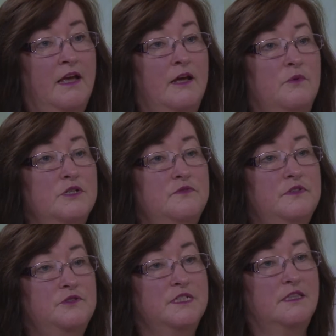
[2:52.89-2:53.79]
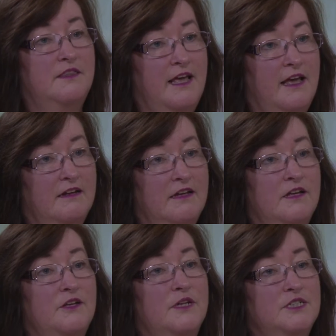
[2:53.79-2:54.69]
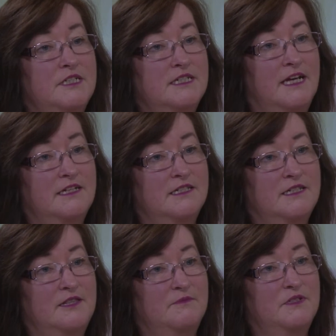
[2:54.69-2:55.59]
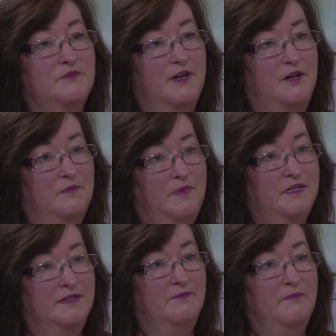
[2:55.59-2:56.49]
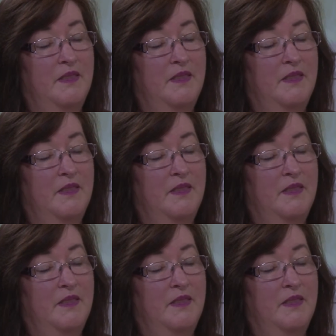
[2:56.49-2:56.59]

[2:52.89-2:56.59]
And once you've addressed that, you actually start to see them develop better.